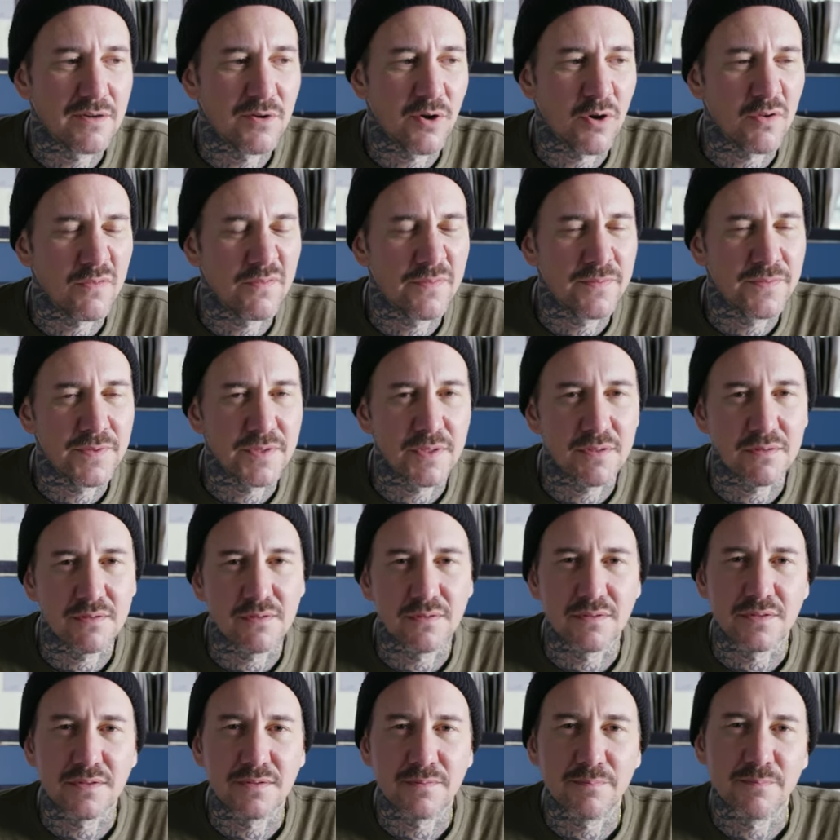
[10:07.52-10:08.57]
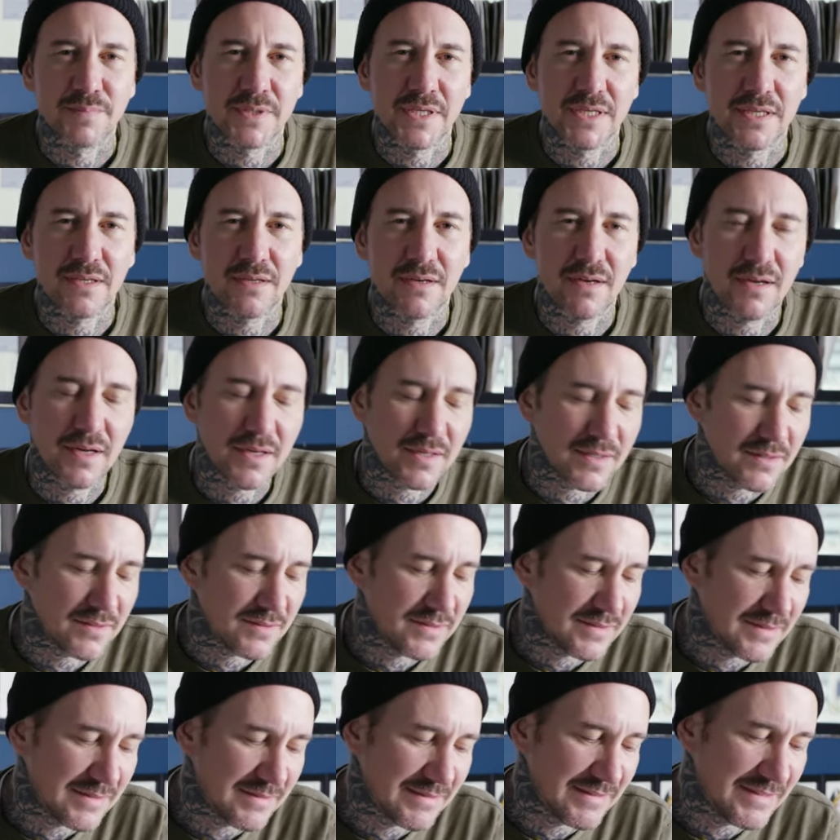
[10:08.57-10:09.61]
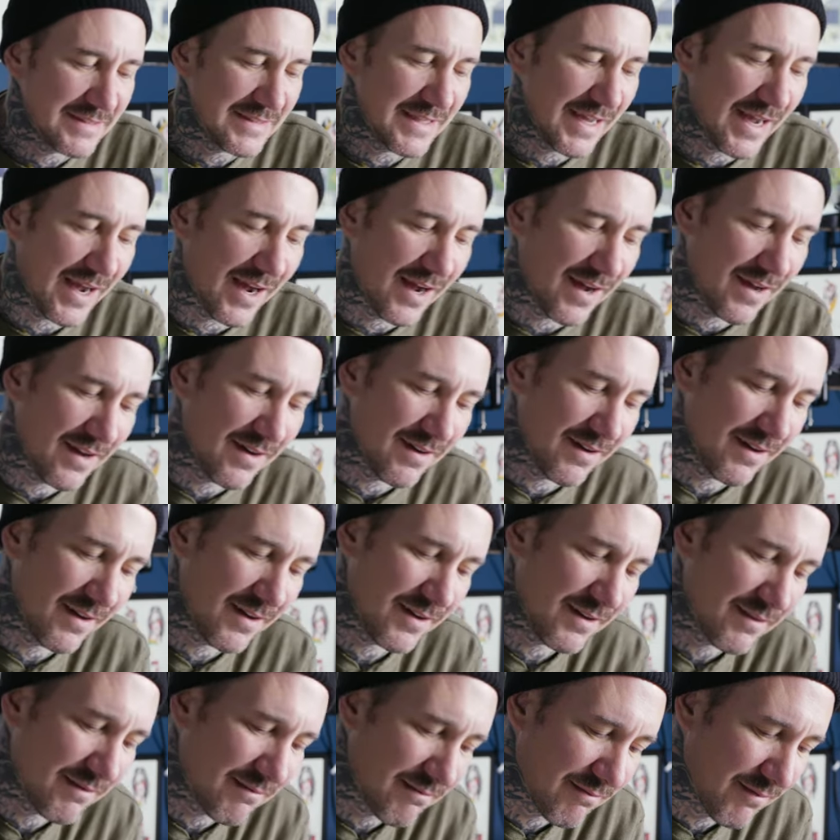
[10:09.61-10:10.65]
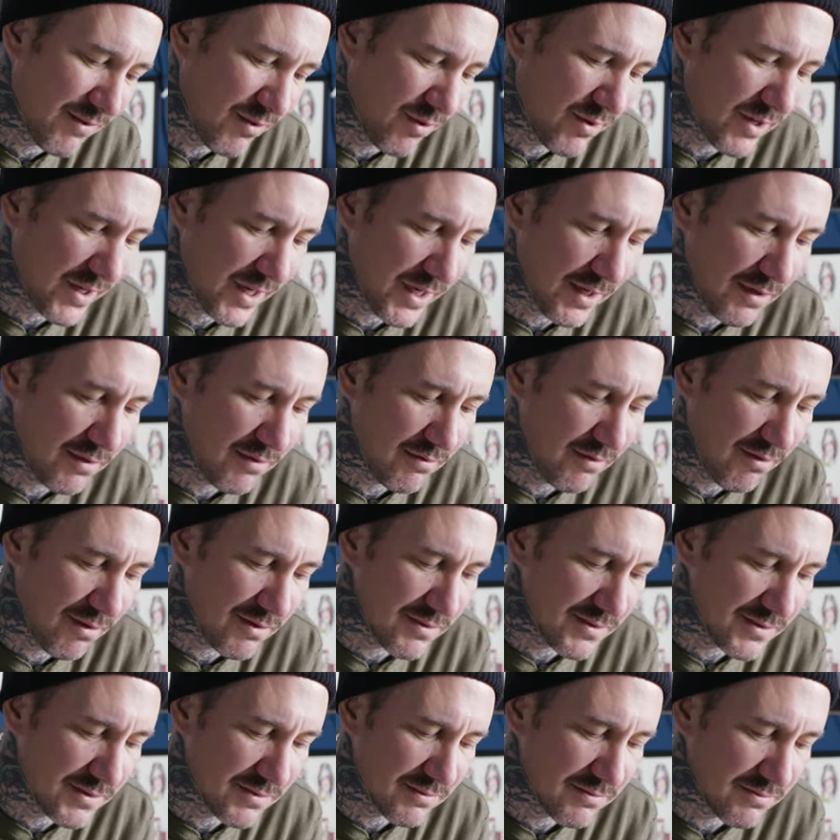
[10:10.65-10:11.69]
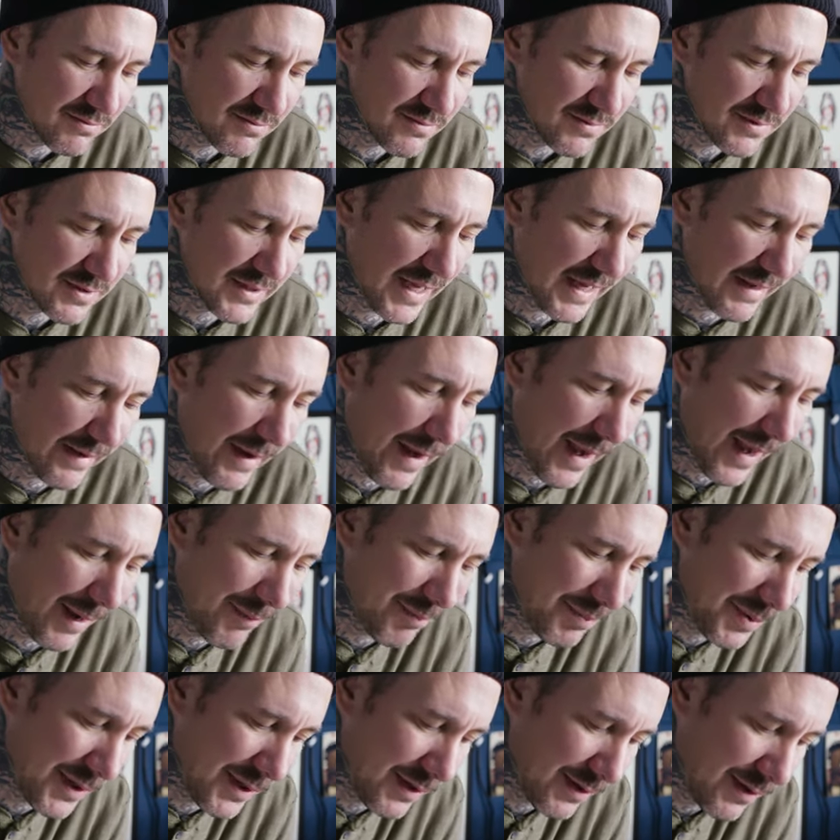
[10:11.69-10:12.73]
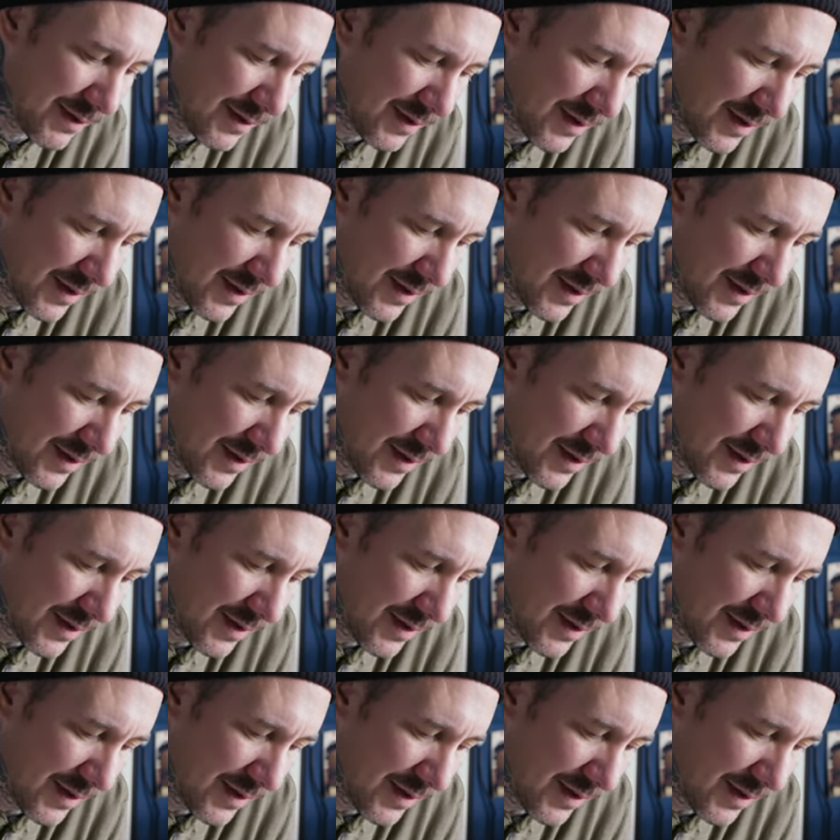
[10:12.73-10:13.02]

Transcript: confused being like yeah like looking not that happy